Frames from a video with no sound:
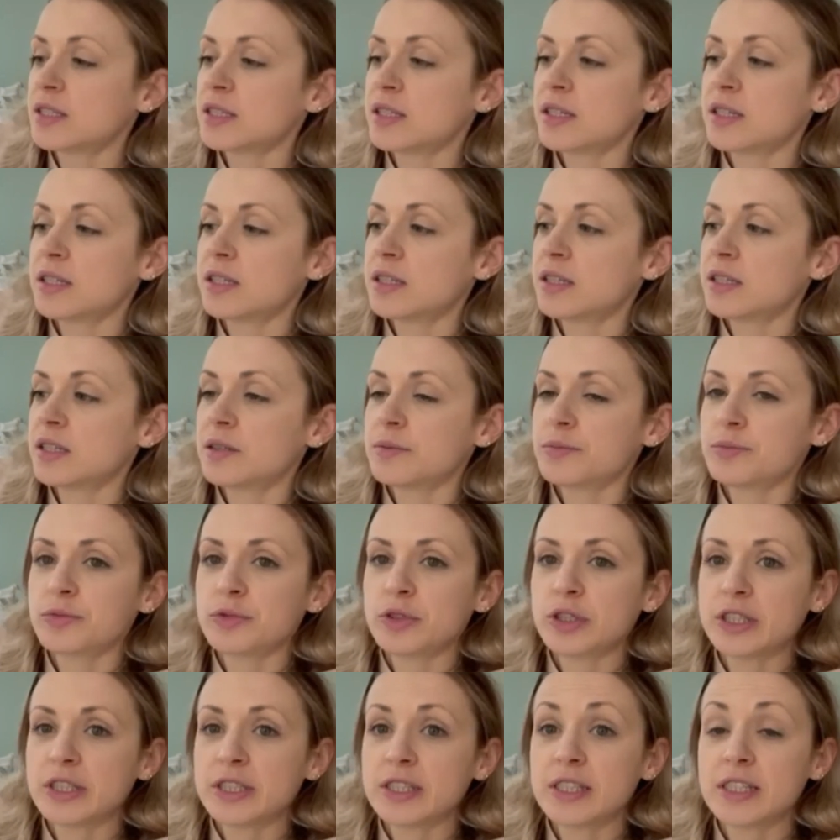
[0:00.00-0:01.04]

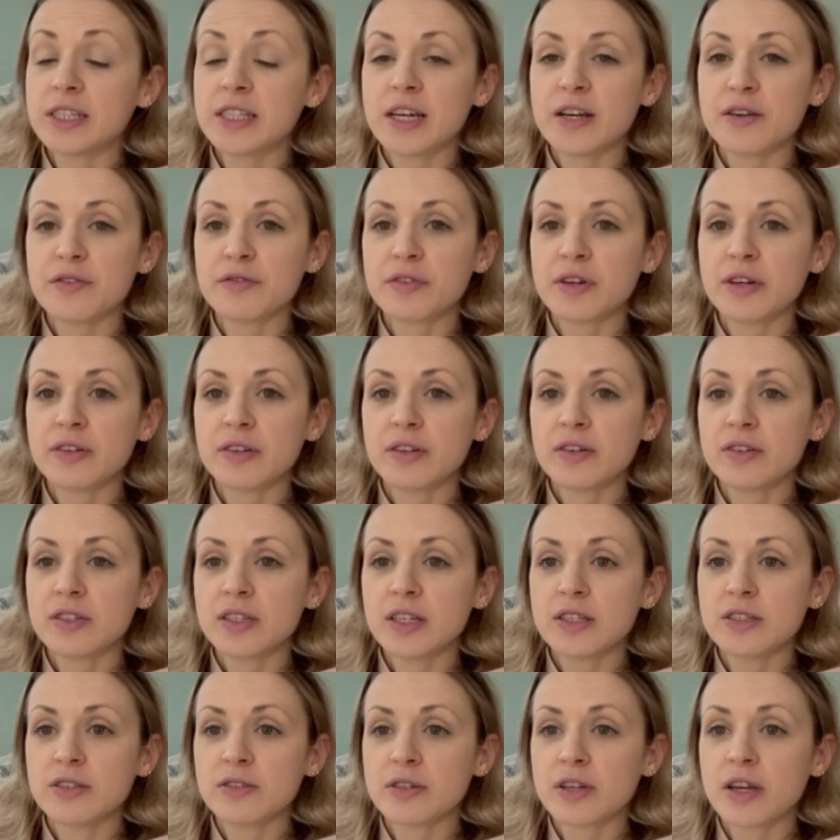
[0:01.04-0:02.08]
recently I found out
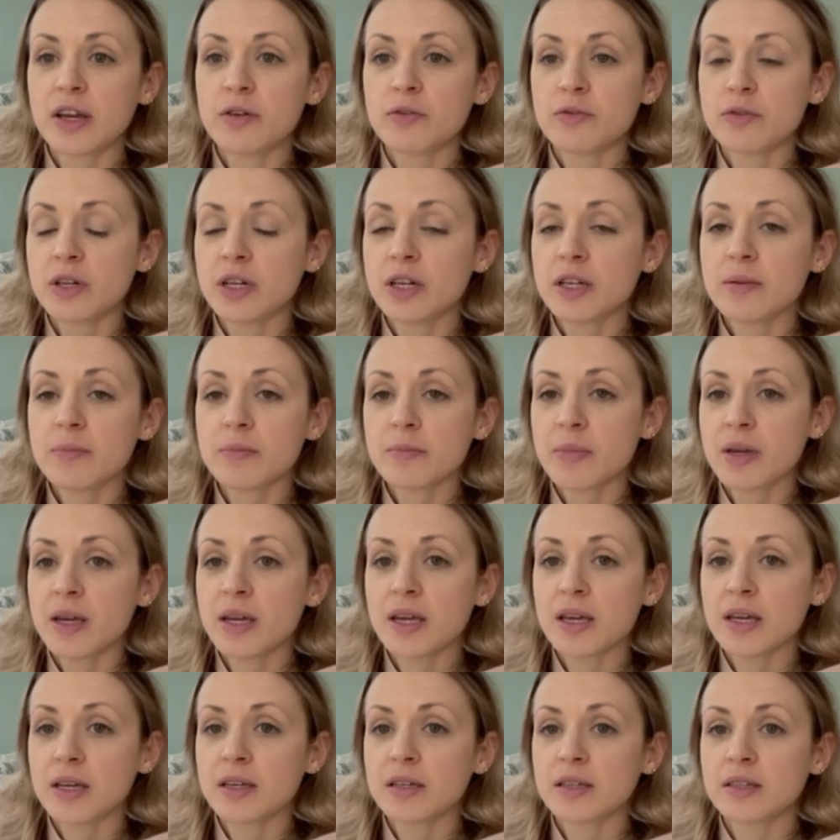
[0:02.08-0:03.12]
that you can really
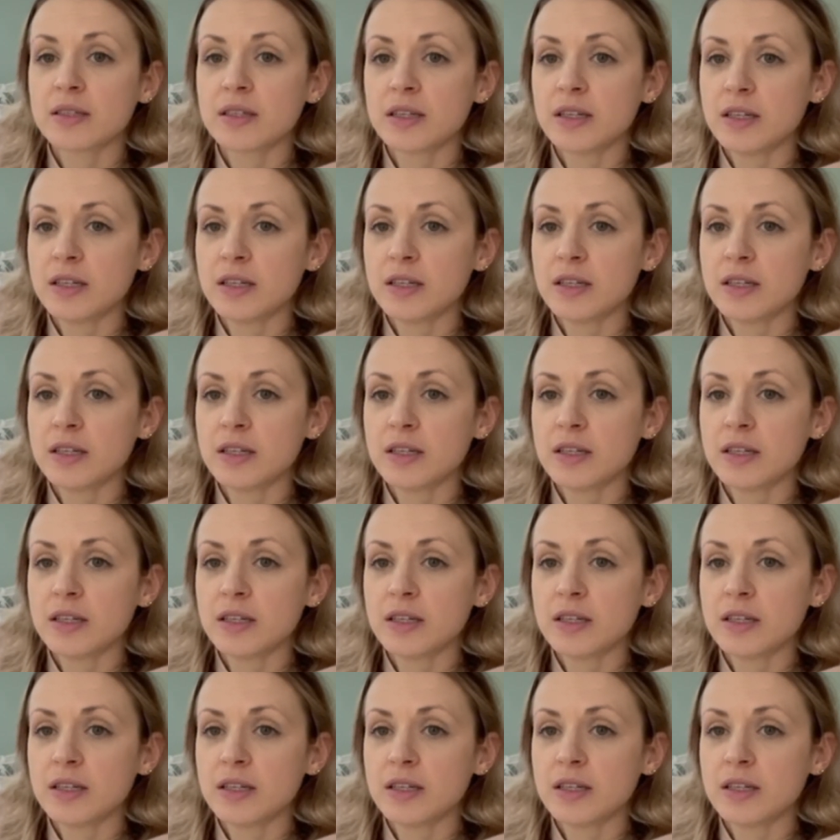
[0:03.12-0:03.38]
make